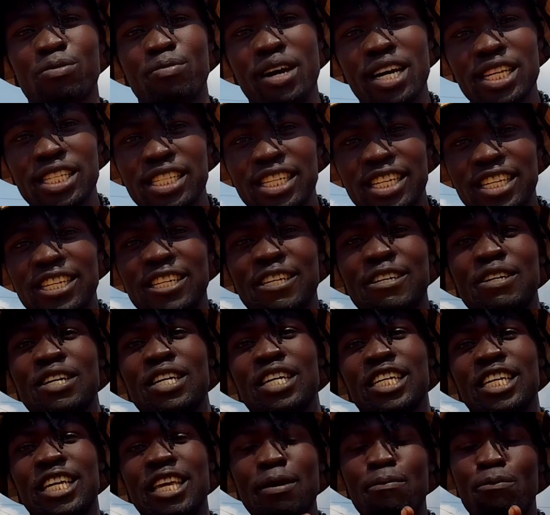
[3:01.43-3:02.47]
much
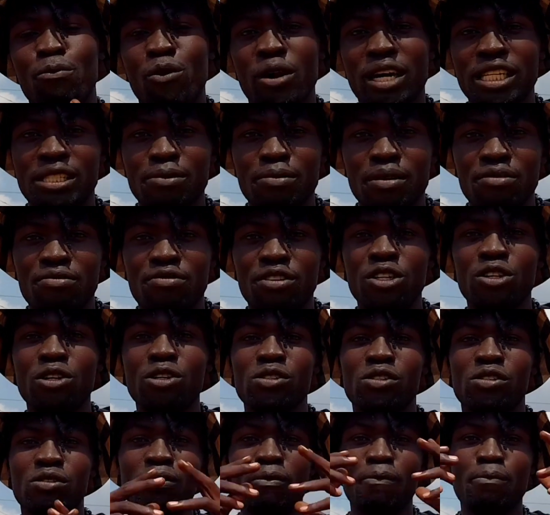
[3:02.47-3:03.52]
keep watching my
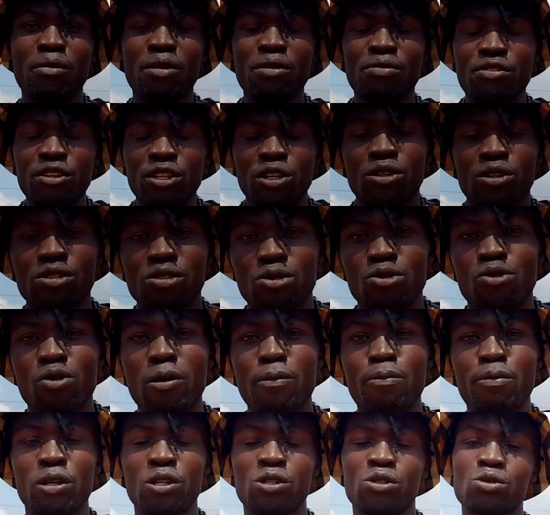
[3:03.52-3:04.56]
videos more videos
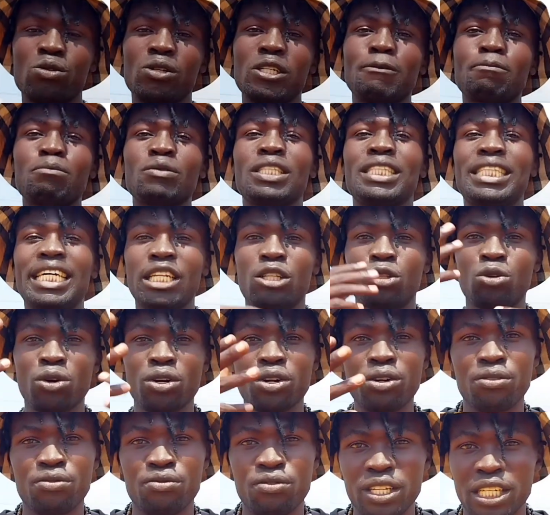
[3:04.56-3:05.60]
dropping soon
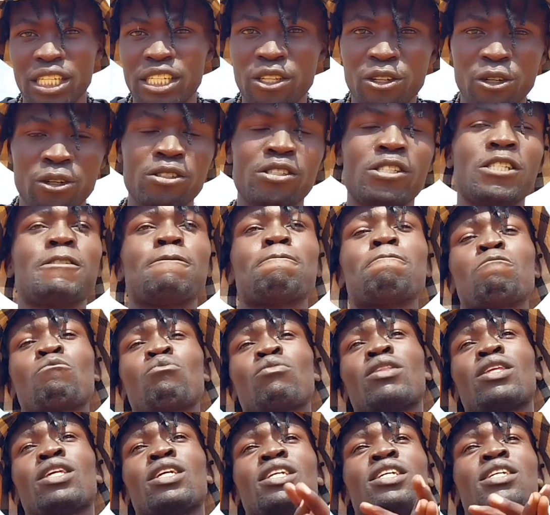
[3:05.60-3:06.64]
tutorial videos
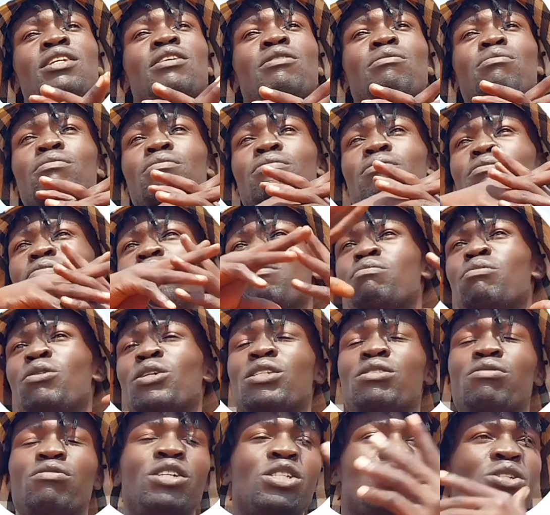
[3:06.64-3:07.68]

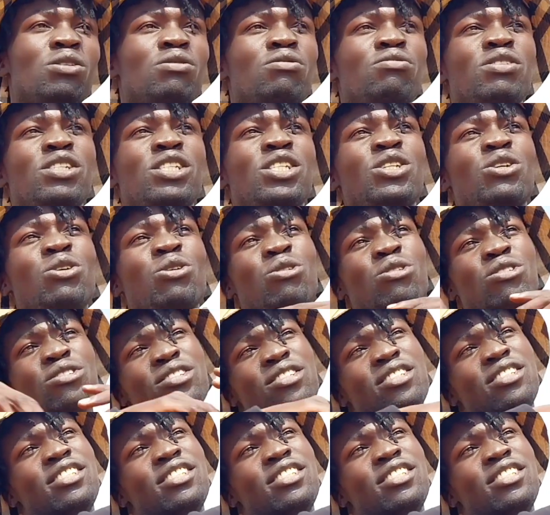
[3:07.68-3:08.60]
motivation videos